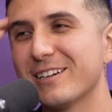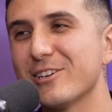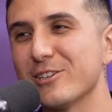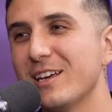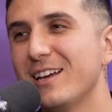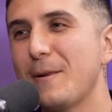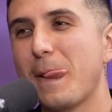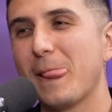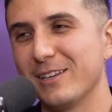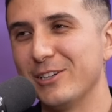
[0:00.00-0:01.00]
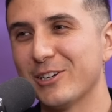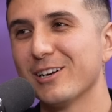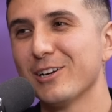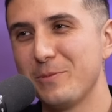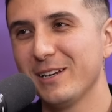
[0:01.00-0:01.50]
Because I know you're
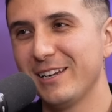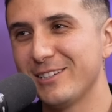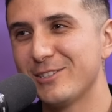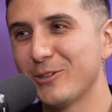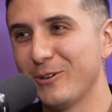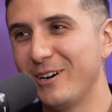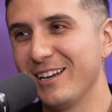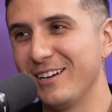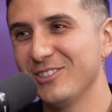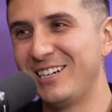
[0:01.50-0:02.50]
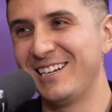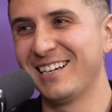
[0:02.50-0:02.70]
a little bit late to go high level.